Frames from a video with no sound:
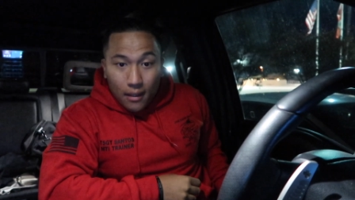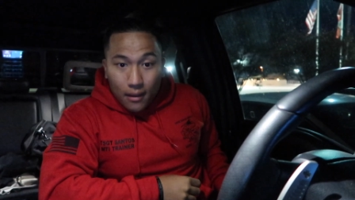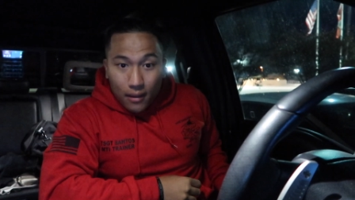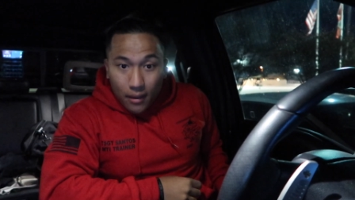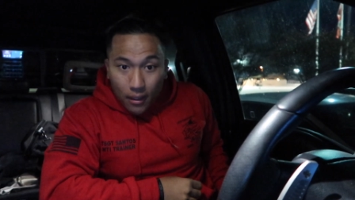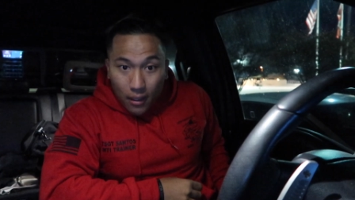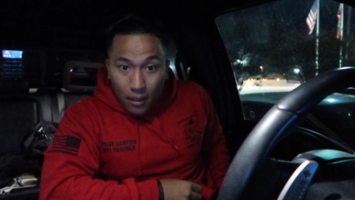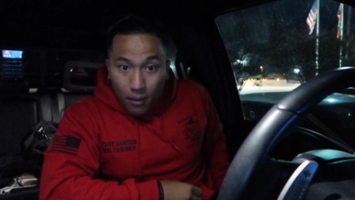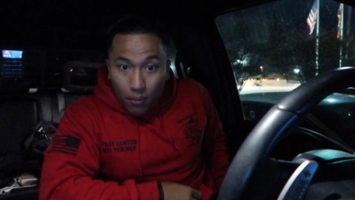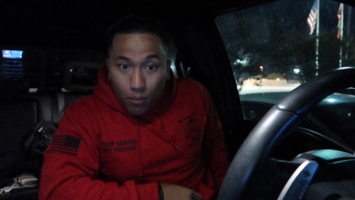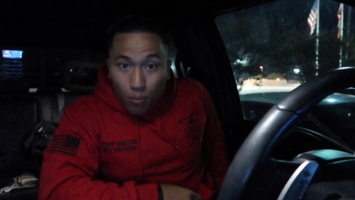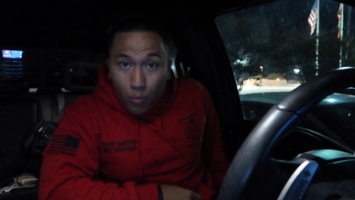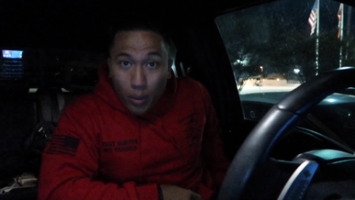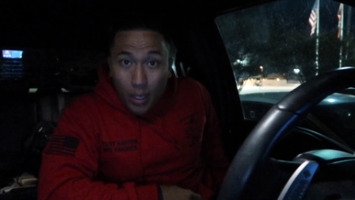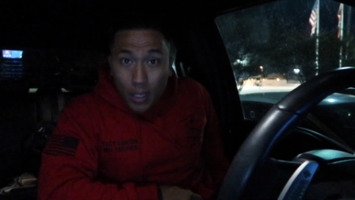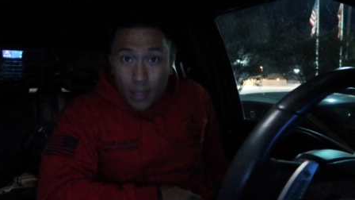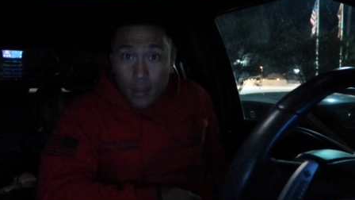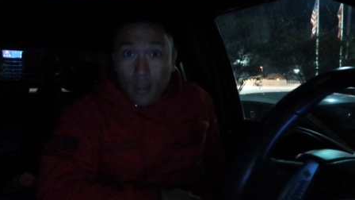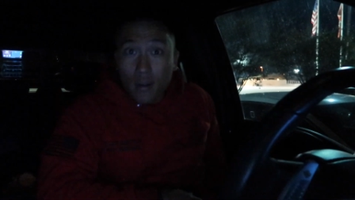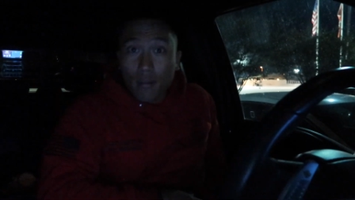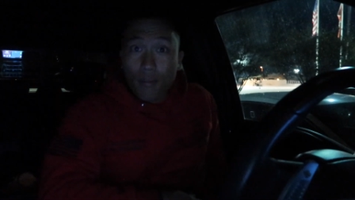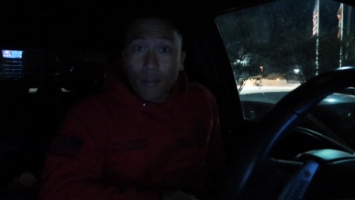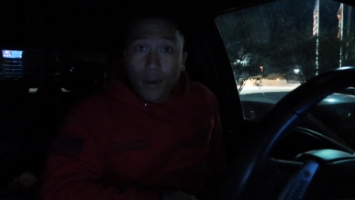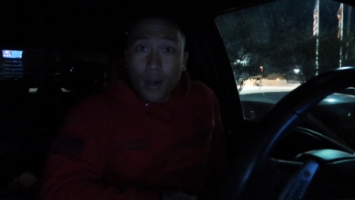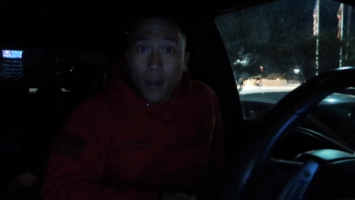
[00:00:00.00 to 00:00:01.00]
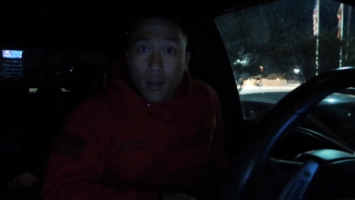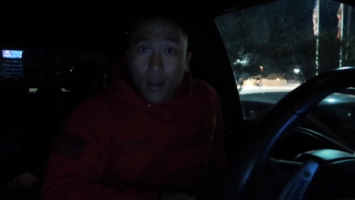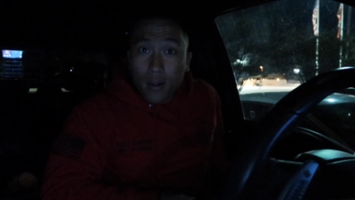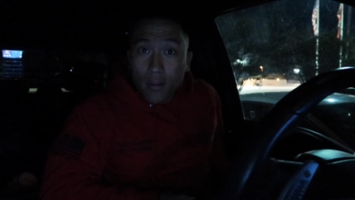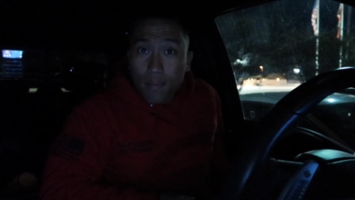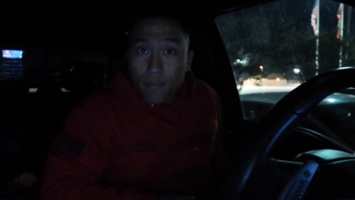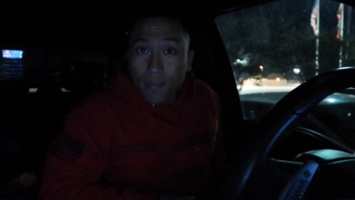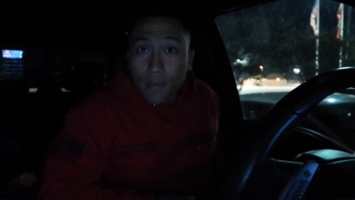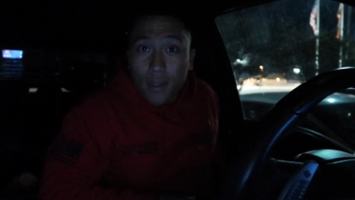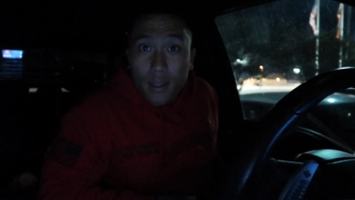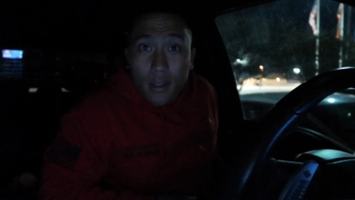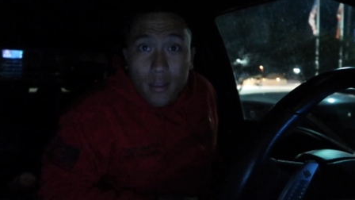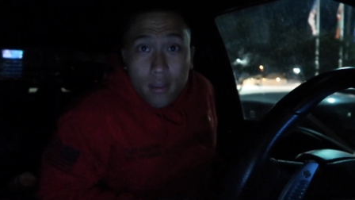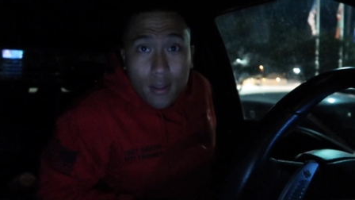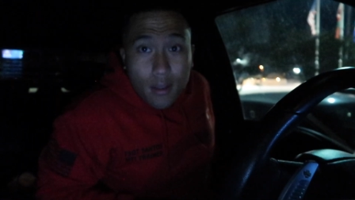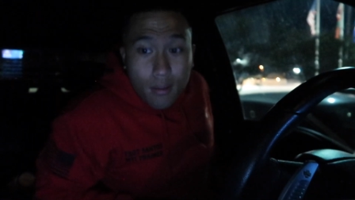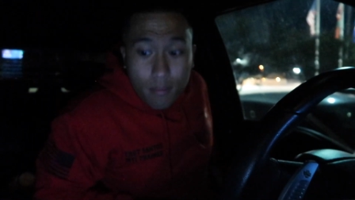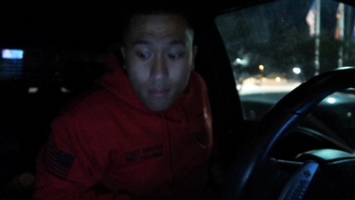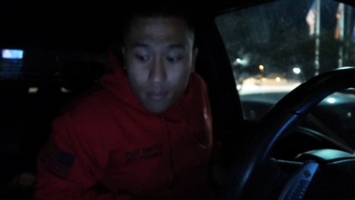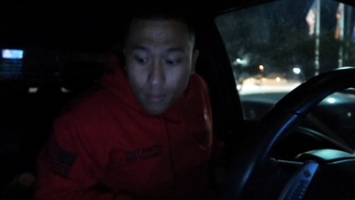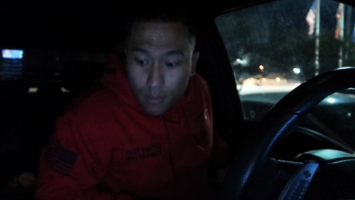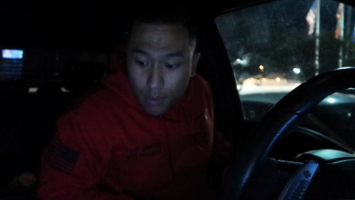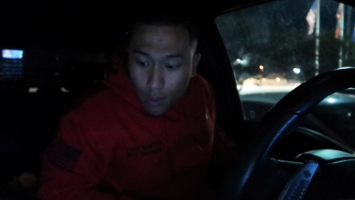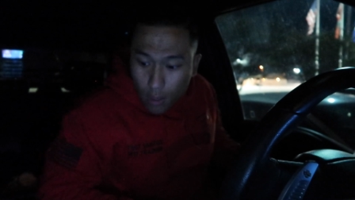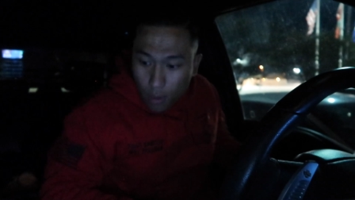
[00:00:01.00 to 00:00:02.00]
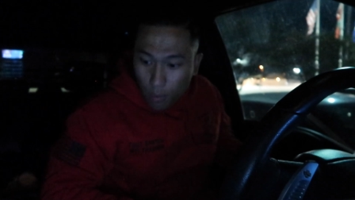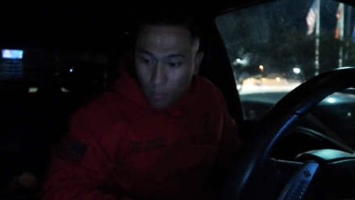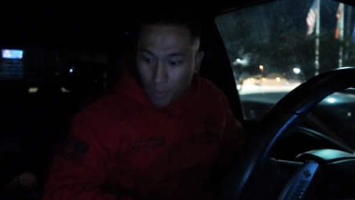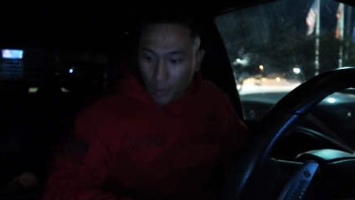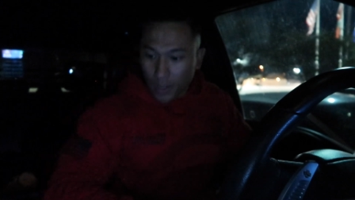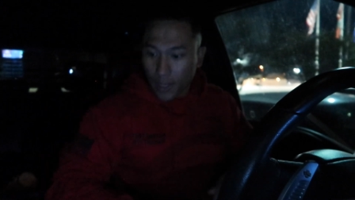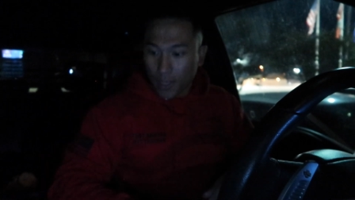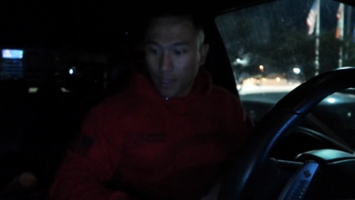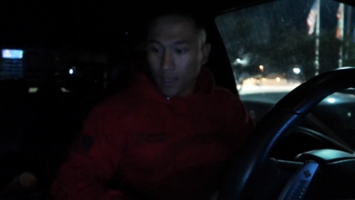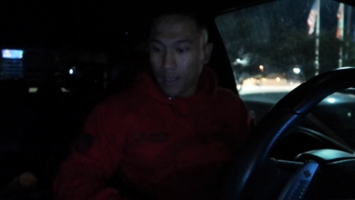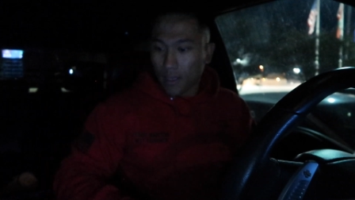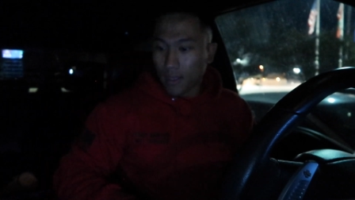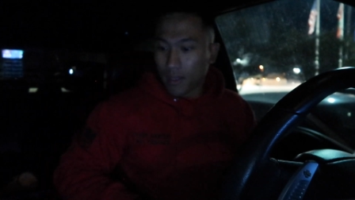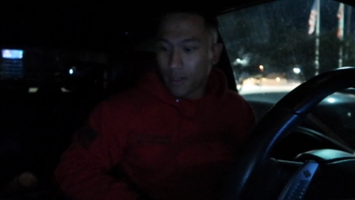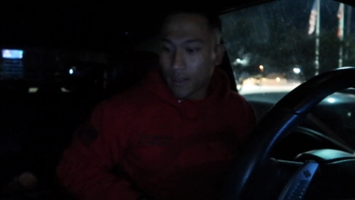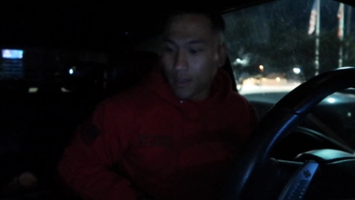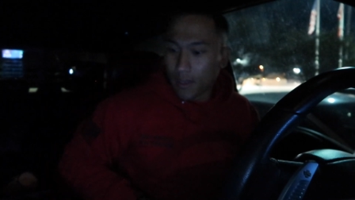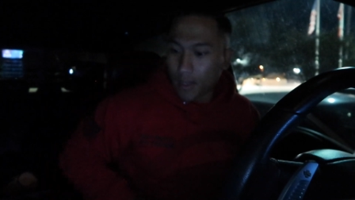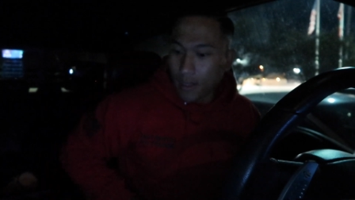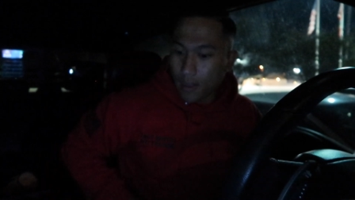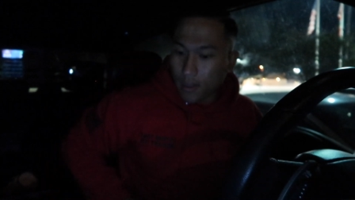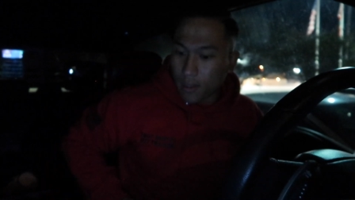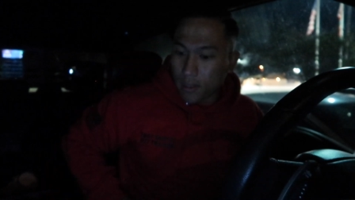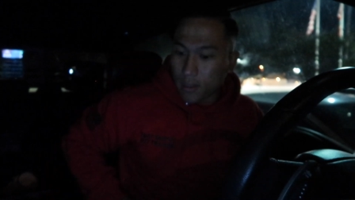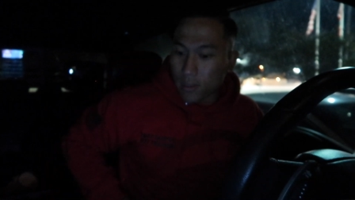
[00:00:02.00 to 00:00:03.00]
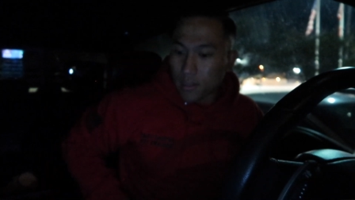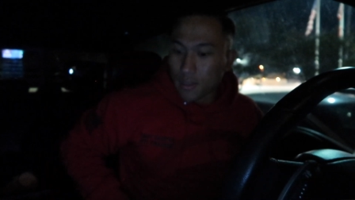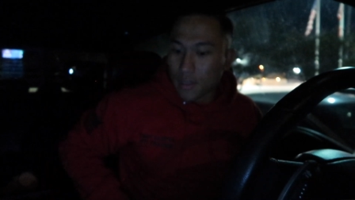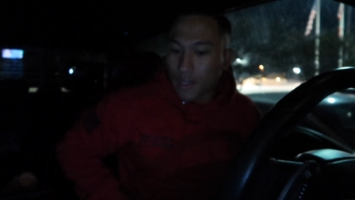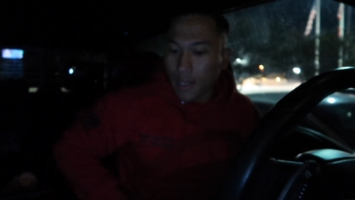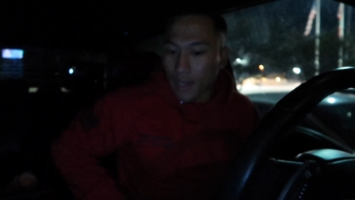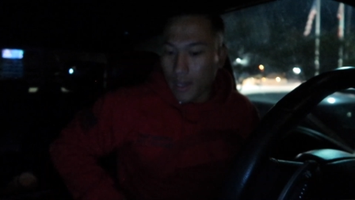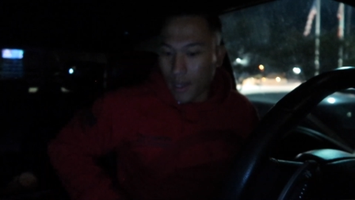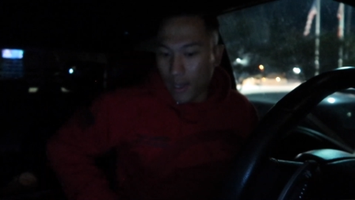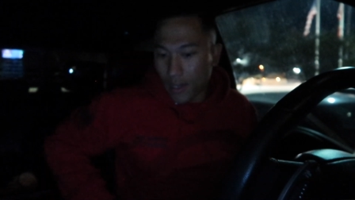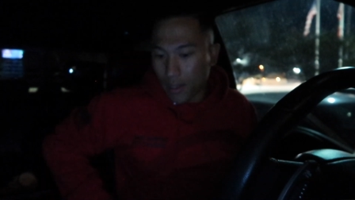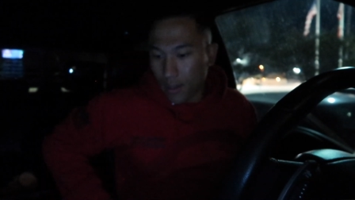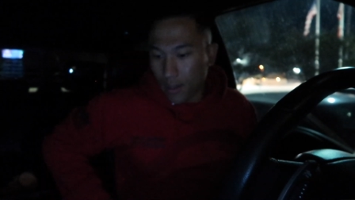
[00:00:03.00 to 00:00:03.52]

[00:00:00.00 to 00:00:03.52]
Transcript: them, wake them up, get them going, get this day